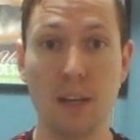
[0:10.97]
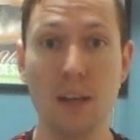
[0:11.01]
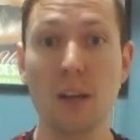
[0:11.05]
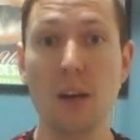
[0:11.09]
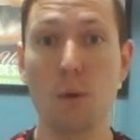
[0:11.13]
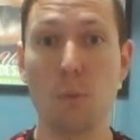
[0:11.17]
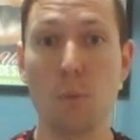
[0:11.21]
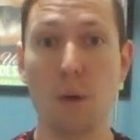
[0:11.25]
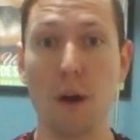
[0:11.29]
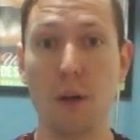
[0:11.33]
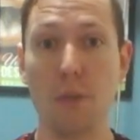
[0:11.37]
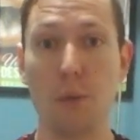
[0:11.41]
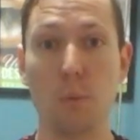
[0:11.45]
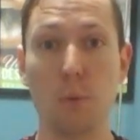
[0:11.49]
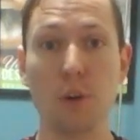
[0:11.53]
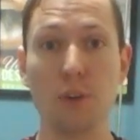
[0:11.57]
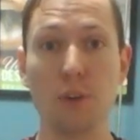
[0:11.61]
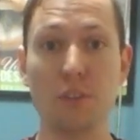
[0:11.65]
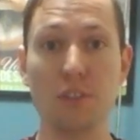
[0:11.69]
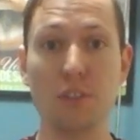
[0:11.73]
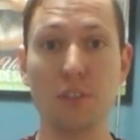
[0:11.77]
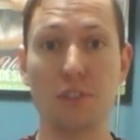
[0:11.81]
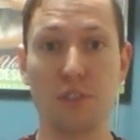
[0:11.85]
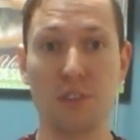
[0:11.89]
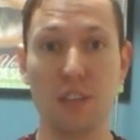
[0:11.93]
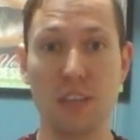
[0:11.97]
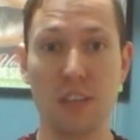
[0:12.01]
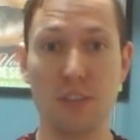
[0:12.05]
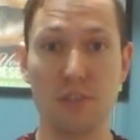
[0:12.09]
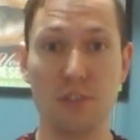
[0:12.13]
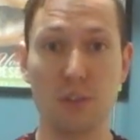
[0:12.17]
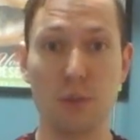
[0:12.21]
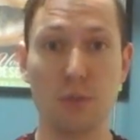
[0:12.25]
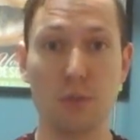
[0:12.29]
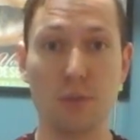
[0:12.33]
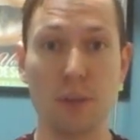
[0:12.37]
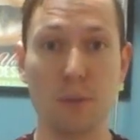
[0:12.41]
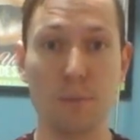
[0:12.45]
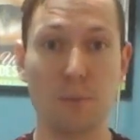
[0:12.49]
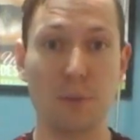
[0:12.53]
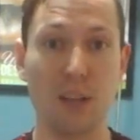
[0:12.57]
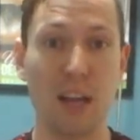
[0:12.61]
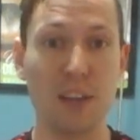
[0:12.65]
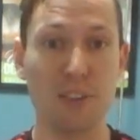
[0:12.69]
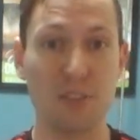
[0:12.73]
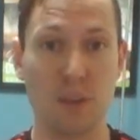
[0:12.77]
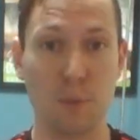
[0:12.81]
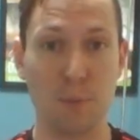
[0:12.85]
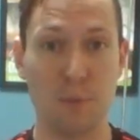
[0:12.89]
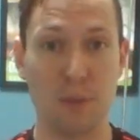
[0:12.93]
While the word disease usually
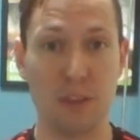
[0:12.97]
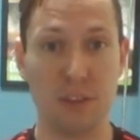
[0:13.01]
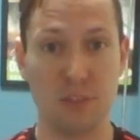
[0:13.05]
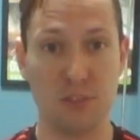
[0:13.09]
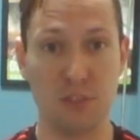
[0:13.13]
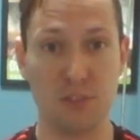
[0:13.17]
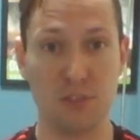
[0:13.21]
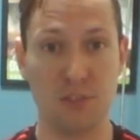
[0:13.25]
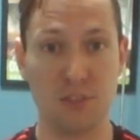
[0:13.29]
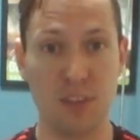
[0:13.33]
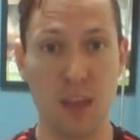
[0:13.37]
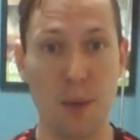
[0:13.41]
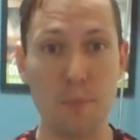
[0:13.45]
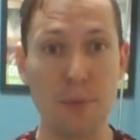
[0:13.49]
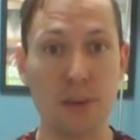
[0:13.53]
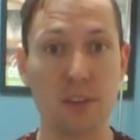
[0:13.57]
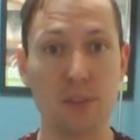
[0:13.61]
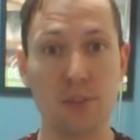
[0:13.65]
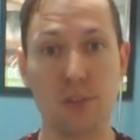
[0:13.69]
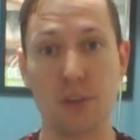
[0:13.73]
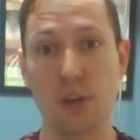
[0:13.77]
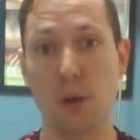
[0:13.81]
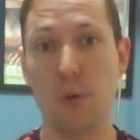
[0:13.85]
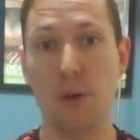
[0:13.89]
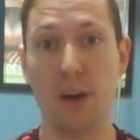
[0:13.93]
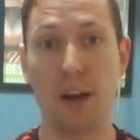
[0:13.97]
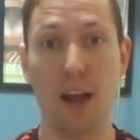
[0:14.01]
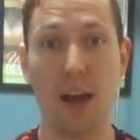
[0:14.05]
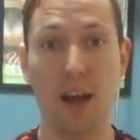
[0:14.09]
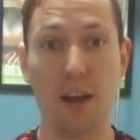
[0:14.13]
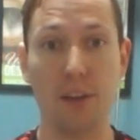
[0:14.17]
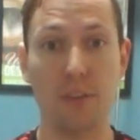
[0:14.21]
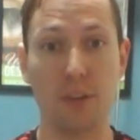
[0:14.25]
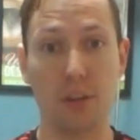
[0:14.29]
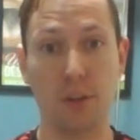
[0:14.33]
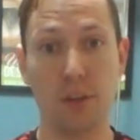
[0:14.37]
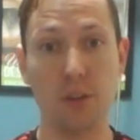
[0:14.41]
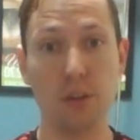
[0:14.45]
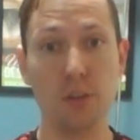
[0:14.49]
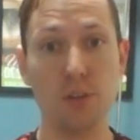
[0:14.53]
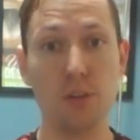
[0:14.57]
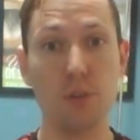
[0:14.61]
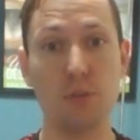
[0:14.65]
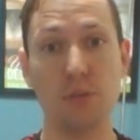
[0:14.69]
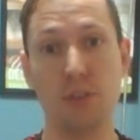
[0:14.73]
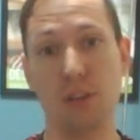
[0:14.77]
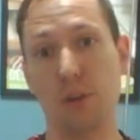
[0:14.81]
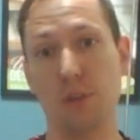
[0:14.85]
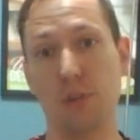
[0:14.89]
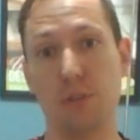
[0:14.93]
implies something systemic is going on, the good
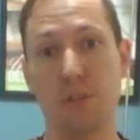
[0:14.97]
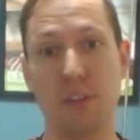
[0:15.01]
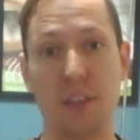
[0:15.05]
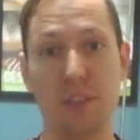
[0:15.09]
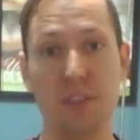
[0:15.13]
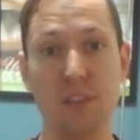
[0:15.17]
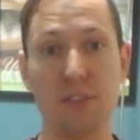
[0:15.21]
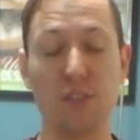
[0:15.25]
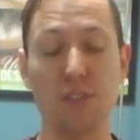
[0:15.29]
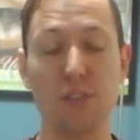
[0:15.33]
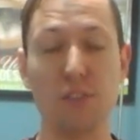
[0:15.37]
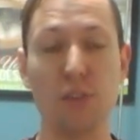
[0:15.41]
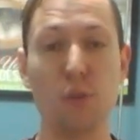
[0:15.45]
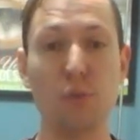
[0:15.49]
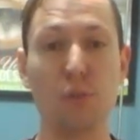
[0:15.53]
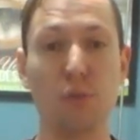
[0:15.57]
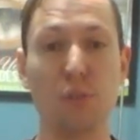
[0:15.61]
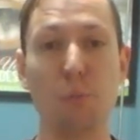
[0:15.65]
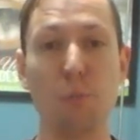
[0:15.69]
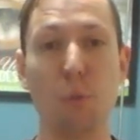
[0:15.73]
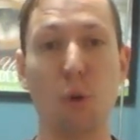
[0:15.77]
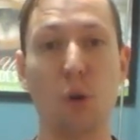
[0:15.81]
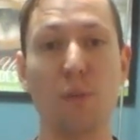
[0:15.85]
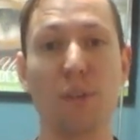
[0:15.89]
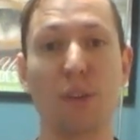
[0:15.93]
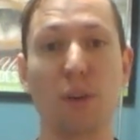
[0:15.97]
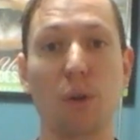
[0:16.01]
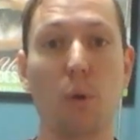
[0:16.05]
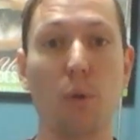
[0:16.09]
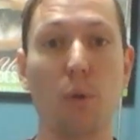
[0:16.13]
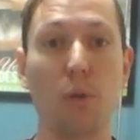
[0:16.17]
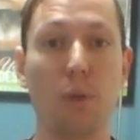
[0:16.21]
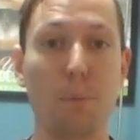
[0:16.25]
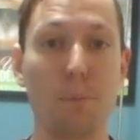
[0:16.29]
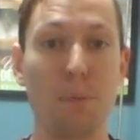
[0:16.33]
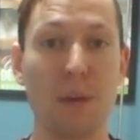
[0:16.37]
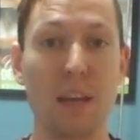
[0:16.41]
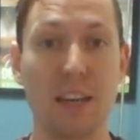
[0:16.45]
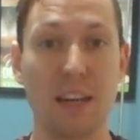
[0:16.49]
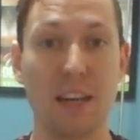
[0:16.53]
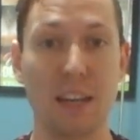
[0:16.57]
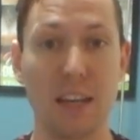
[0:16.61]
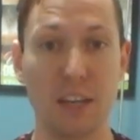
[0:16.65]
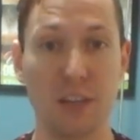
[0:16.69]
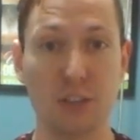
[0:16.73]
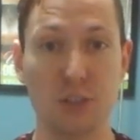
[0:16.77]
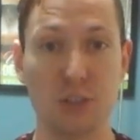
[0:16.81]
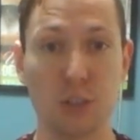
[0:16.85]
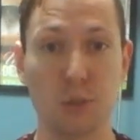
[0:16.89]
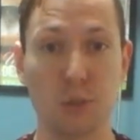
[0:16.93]
news here is that this is usually more of an orthopedic
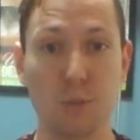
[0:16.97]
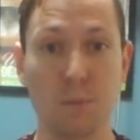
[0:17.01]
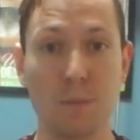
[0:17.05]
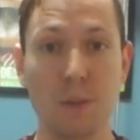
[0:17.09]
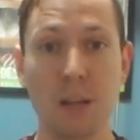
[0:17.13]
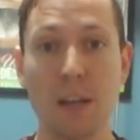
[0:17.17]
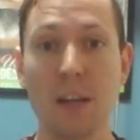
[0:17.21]
issue.